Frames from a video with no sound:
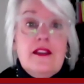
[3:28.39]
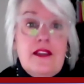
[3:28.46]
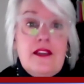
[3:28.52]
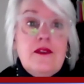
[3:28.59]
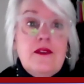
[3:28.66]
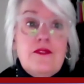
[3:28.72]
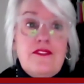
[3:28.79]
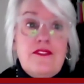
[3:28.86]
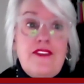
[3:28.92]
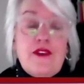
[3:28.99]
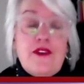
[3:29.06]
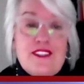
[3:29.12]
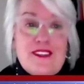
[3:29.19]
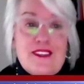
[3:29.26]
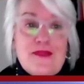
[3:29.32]
You know,
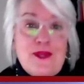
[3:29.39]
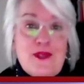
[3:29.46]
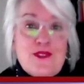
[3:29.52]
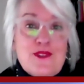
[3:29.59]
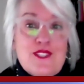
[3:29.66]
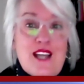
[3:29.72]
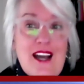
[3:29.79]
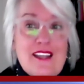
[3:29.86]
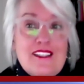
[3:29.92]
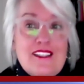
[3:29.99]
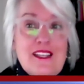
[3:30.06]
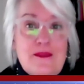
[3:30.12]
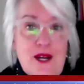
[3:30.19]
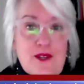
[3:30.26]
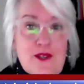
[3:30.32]
very similar to
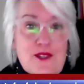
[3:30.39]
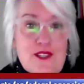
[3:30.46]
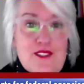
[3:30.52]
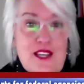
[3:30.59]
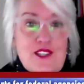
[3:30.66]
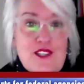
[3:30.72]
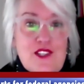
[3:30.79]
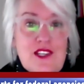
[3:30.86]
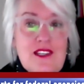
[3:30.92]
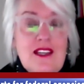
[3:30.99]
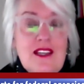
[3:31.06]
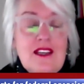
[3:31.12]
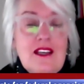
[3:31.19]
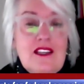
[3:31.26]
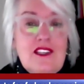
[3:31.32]
IT modernization,
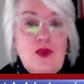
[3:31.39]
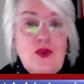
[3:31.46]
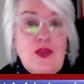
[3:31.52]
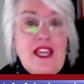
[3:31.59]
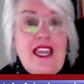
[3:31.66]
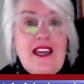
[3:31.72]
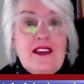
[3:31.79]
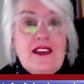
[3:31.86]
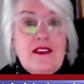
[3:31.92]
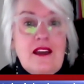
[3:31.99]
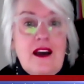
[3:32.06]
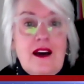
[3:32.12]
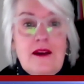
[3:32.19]
you can't